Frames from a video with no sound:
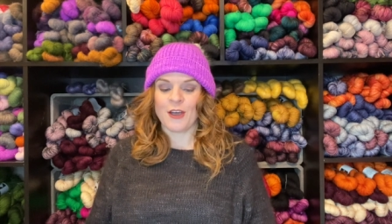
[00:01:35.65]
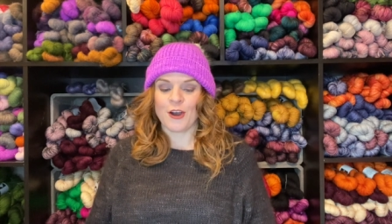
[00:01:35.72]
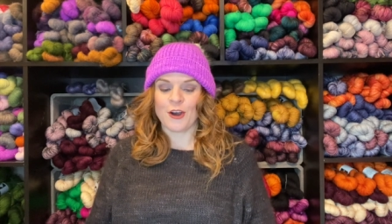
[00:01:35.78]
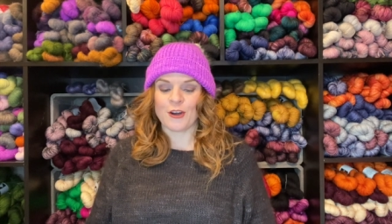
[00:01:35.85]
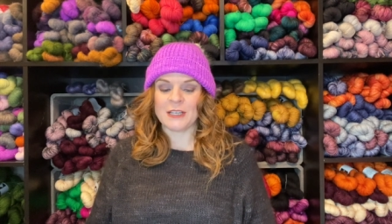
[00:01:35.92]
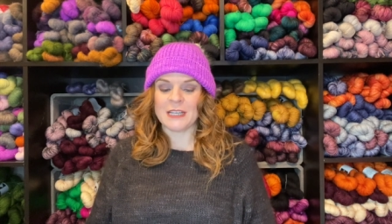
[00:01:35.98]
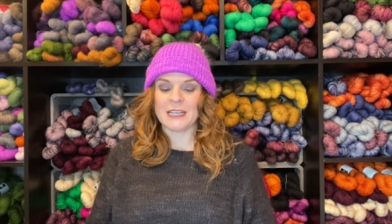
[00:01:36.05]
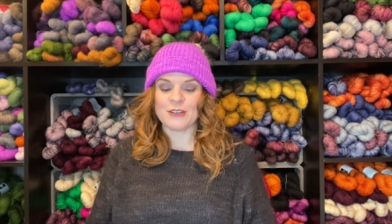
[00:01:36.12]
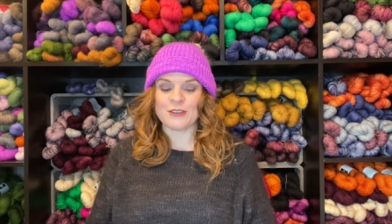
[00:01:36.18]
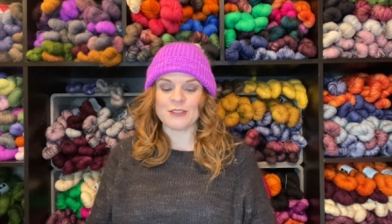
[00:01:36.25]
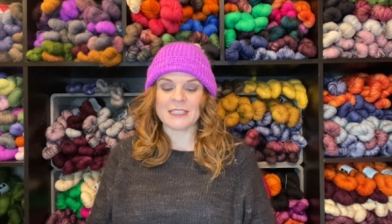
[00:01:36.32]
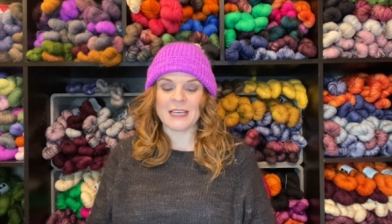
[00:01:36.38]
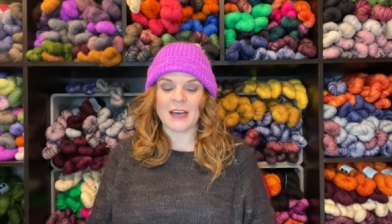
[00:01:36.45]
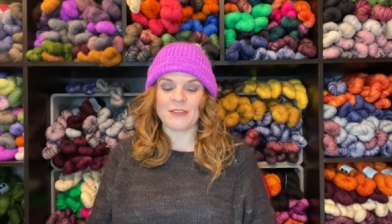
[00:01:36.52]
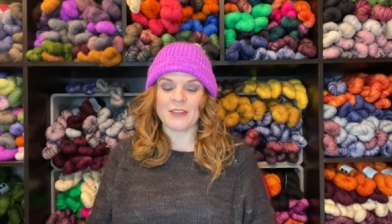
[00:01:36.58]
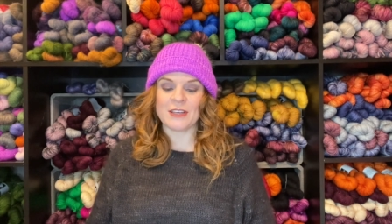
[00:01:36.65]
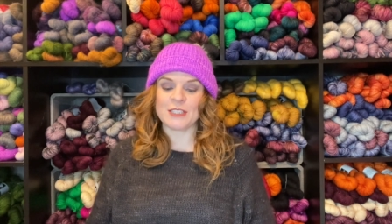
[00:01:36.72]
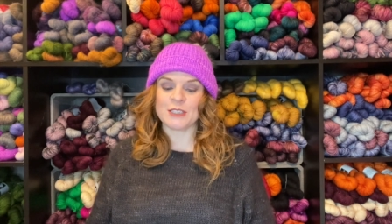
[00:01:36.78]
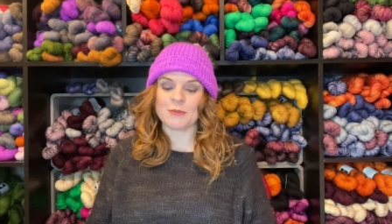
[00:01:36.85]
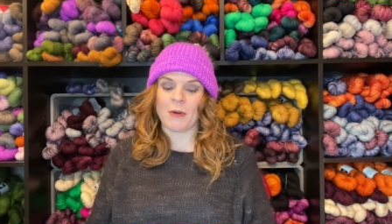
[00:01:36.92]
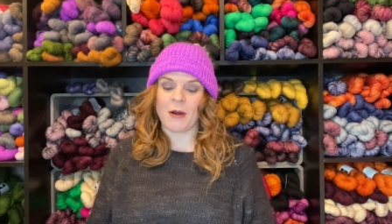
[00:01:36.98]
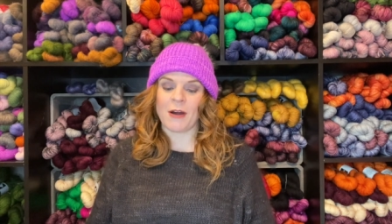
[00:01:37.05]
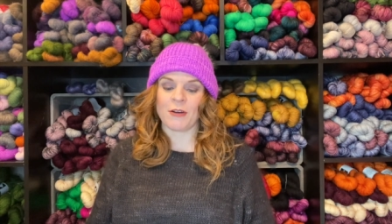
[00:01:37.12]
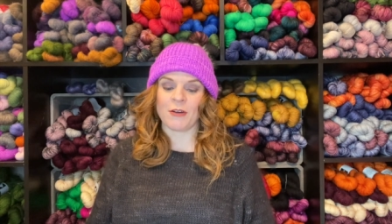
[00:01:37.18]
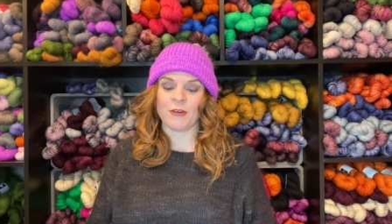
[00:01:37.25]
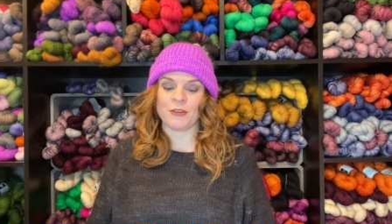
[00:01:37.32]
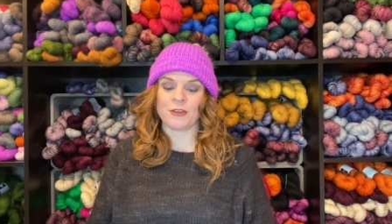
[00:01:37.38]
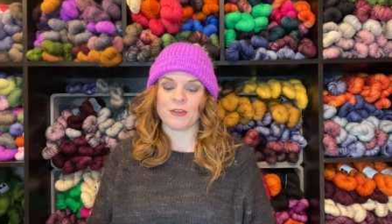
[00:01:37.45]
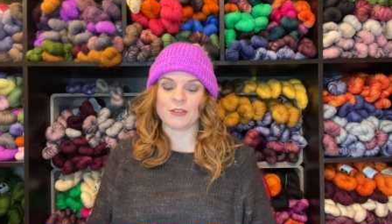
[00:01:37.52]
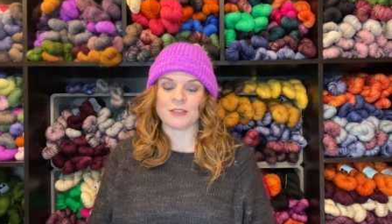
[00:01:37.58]
Her needles, how they
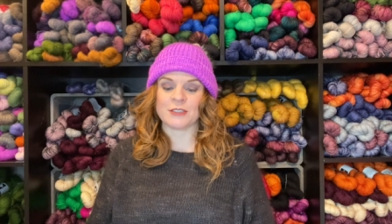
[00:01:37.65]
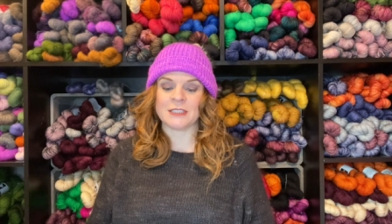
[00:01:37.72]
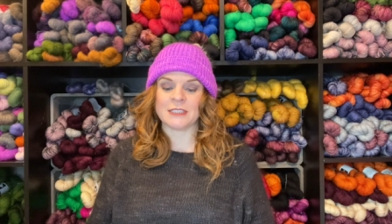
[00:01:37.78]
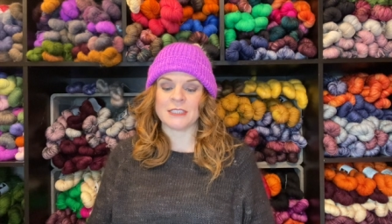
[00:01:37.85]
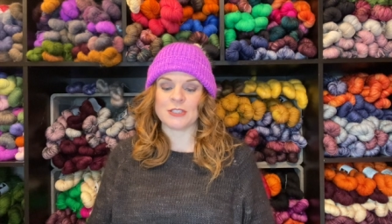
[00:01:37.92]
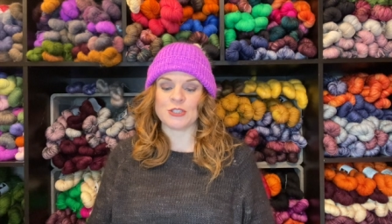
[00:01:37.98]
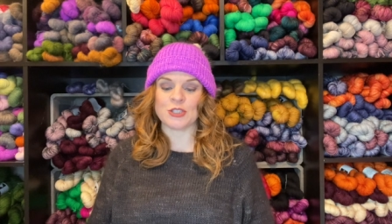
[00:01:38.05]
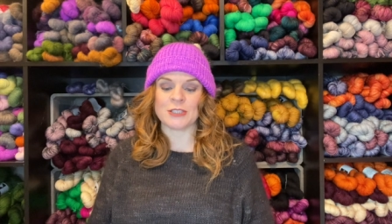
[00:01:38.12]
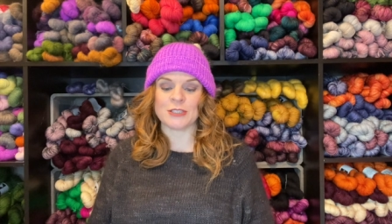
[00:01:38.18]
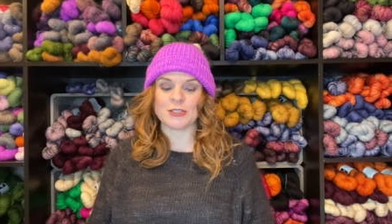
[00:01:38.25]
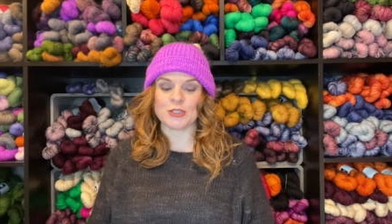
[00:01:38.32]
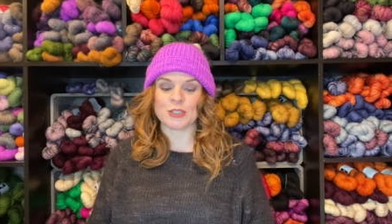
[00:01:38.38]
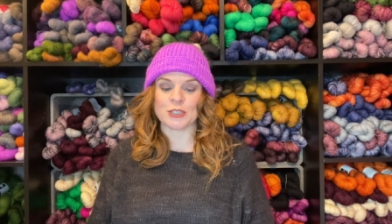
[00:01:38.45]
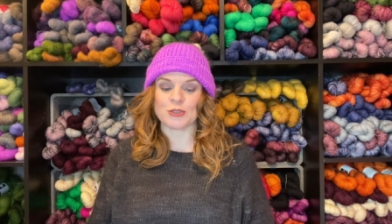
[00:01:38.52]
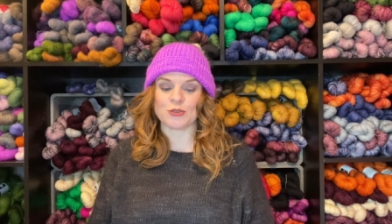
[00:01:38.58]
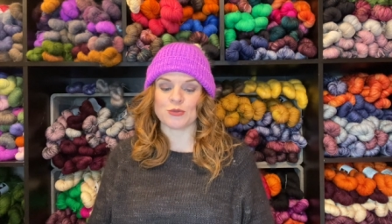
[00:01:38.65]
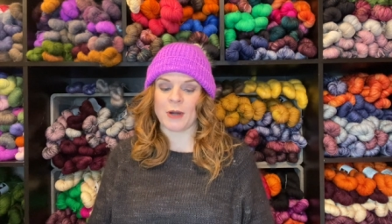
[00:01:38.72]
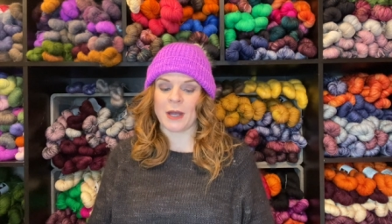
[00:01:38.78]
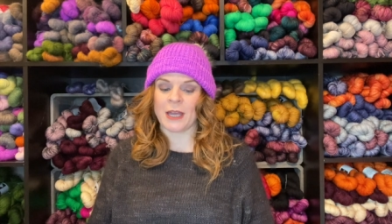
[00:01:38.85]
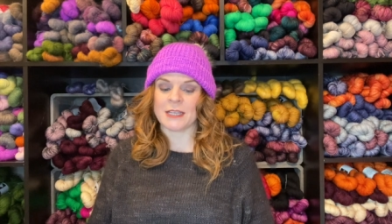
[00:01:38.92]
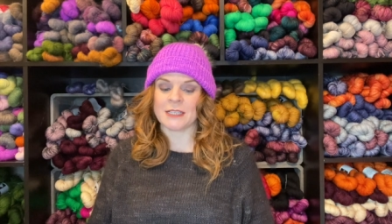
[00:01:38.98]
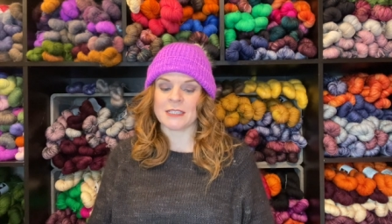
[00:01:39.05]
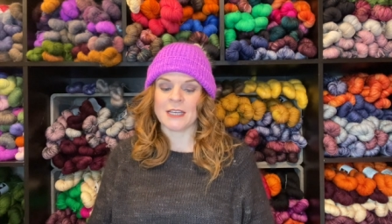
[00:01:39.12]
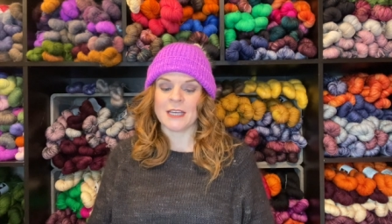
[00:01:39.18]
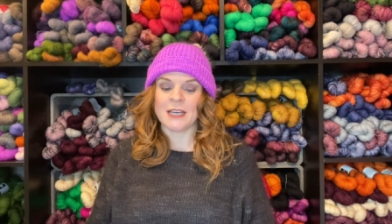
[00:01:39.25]
sparkled, her stitches just right,